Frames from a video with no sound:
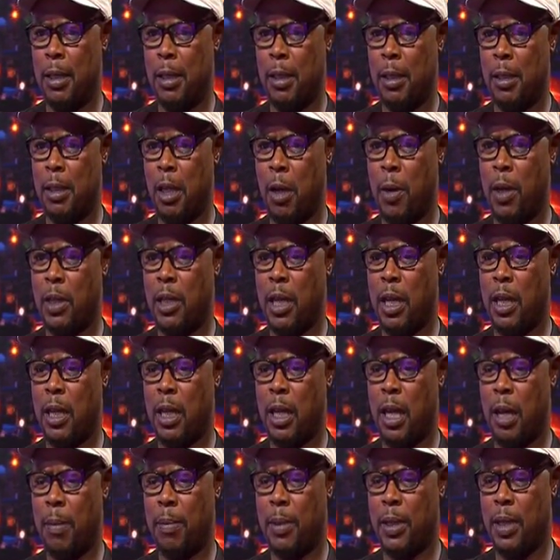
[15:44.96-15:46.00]
Was a
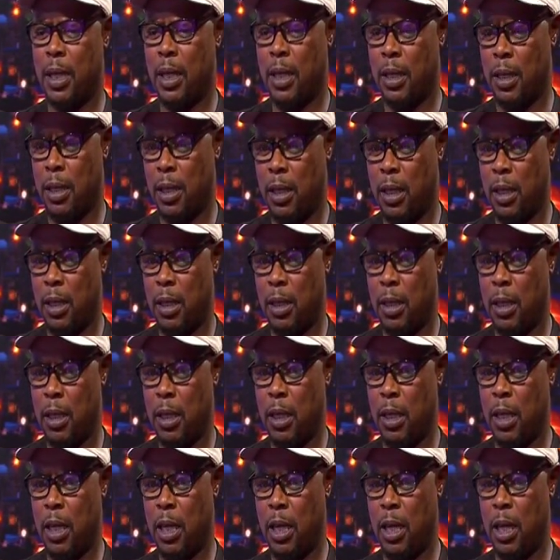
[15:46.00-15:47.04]
captain
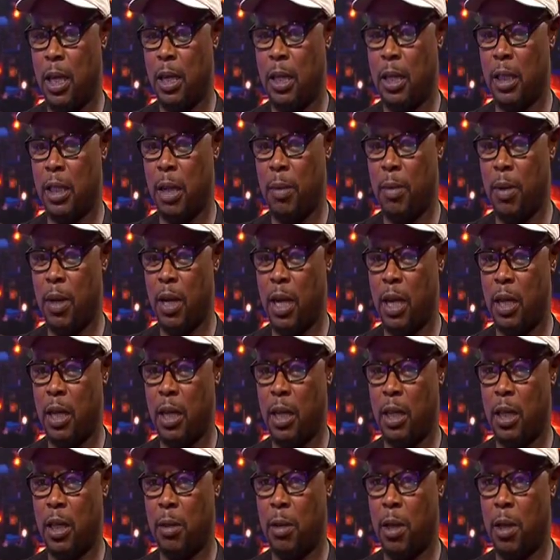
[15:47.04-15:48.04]
in Inter Milan.